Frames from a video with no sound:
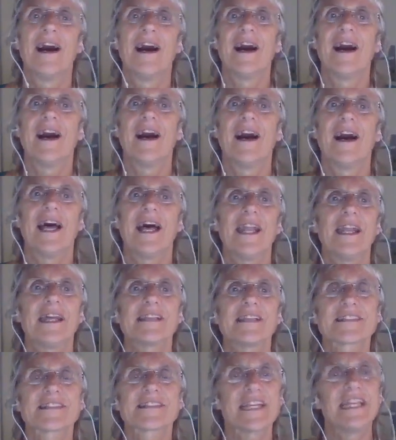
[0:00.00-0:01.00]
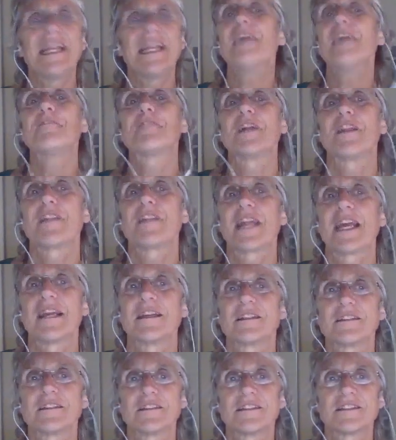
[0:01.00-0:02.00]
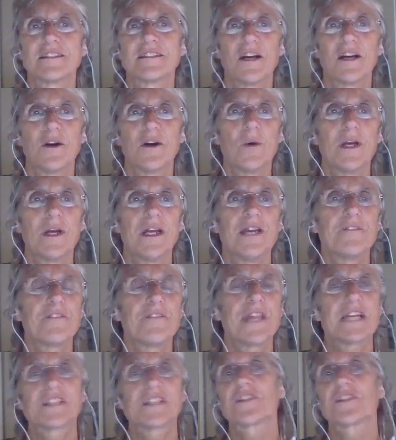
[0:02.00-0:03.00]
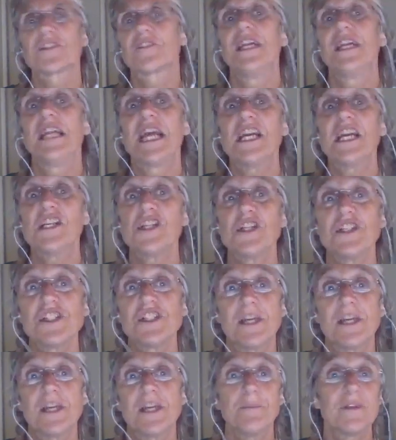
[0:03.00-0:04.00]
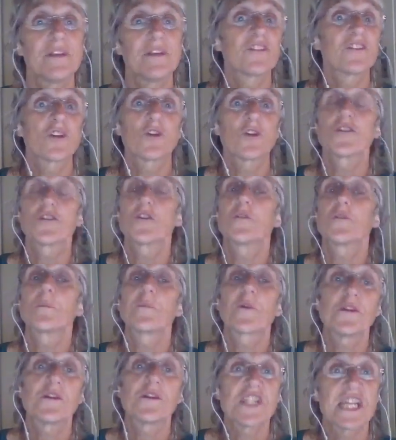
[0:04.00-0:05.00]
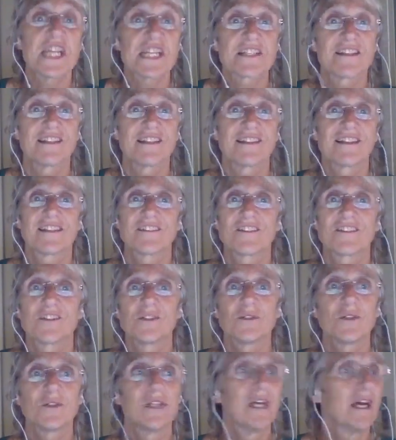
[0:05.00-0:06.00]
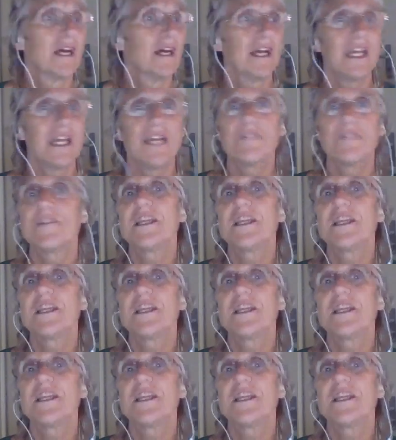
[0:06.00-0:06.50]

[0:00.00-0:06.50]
And that's in everything. So if there's a relationship, it's also projected to, if